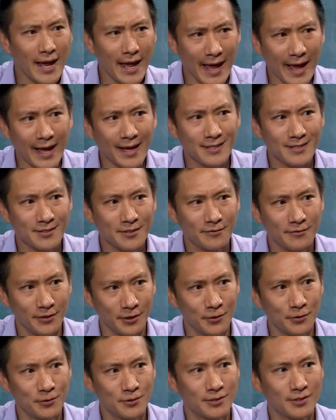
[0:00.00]
asked
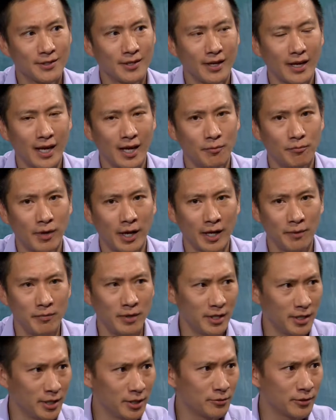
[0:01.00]
FUSE at my
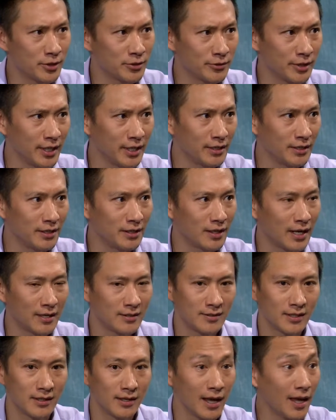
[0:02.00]
mid-year retreat, I
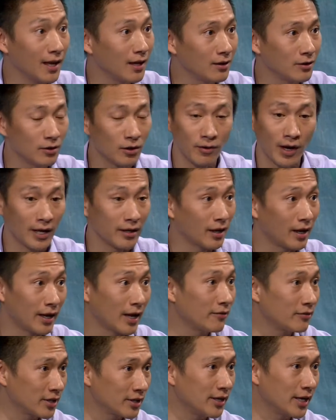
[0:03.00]
said, hey, you know, I, I
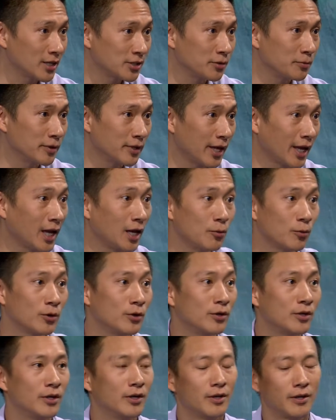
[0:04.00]
have a connection with
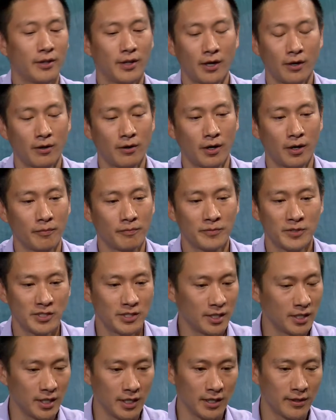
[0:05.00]
Hayward. They're a
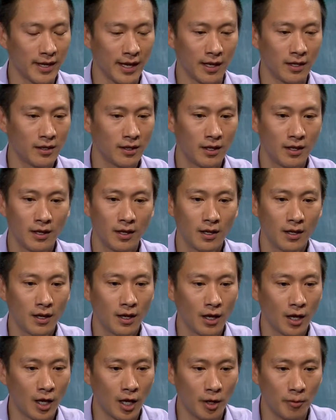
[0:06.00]
city that
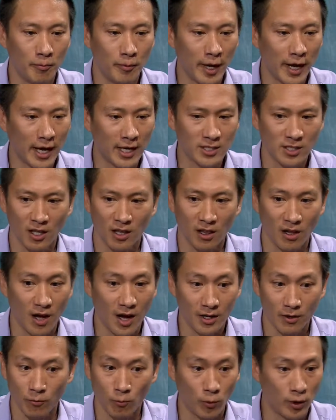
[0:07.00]
um, has a
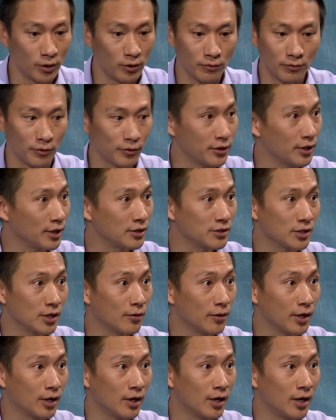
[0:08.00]
lot of wonderful things
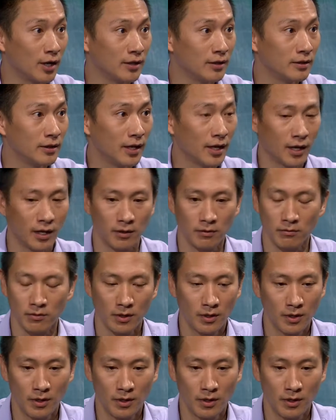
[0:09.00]
going on, and,